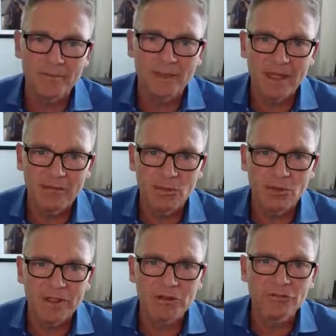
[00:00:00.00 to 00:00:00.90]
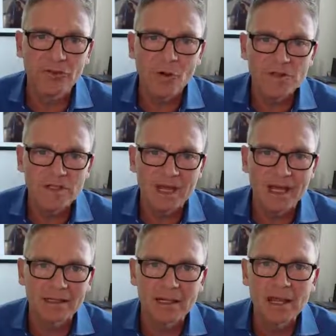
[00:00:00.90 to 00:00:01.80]
that really focused
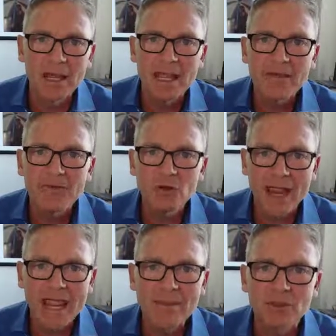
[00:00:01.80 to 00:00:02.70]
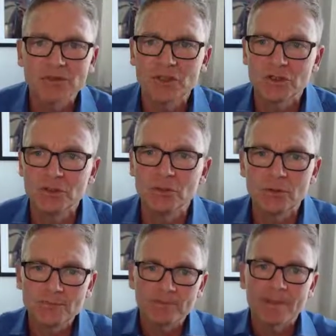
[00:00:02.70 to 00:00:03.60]
on, if you're able to